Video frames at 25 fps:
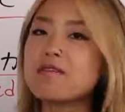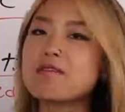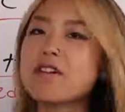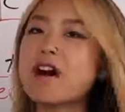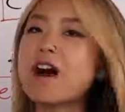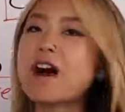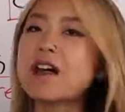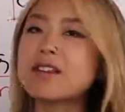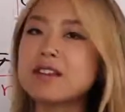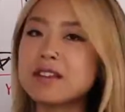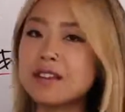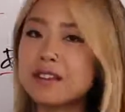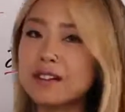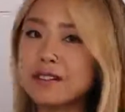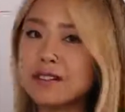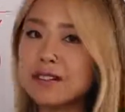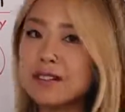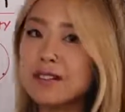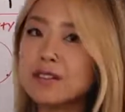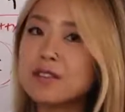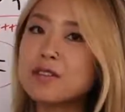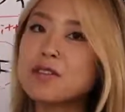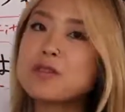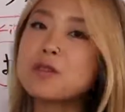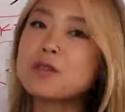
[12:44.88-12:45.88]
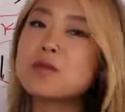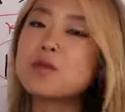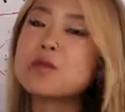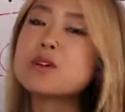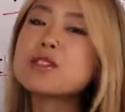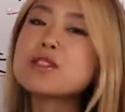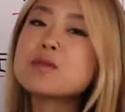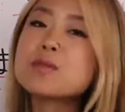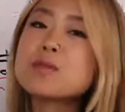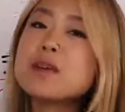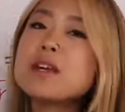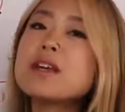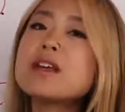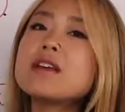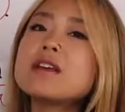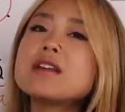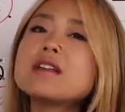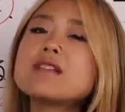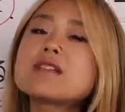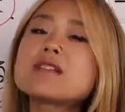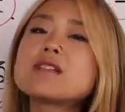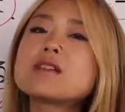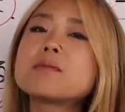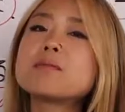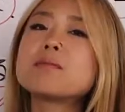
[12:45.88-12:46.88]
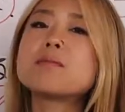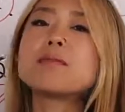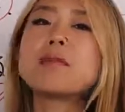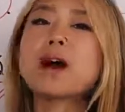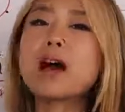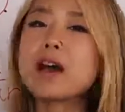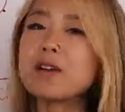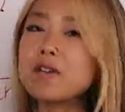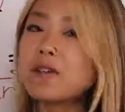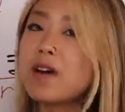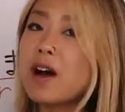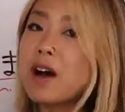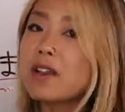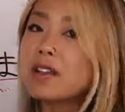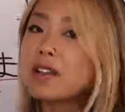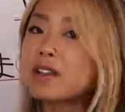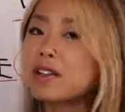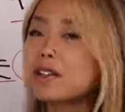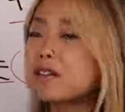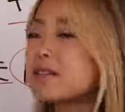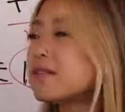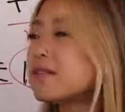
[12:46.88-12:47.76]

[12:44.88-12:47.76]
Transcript: father. Which means my father.